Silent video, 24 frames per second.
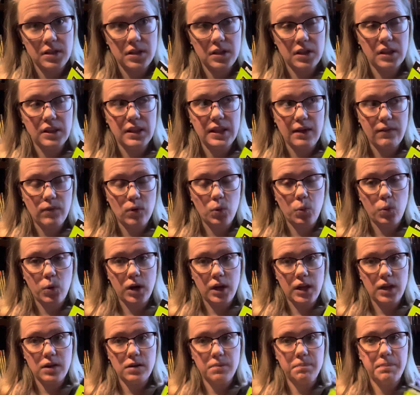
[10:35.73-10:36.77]
level
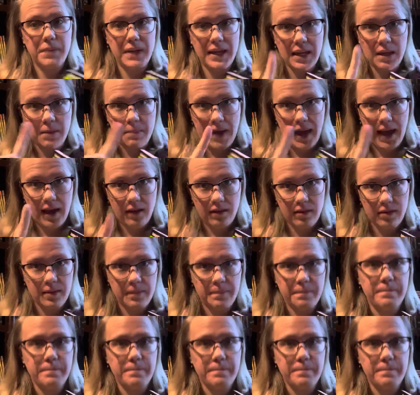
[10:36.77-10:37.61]
1 piggy math,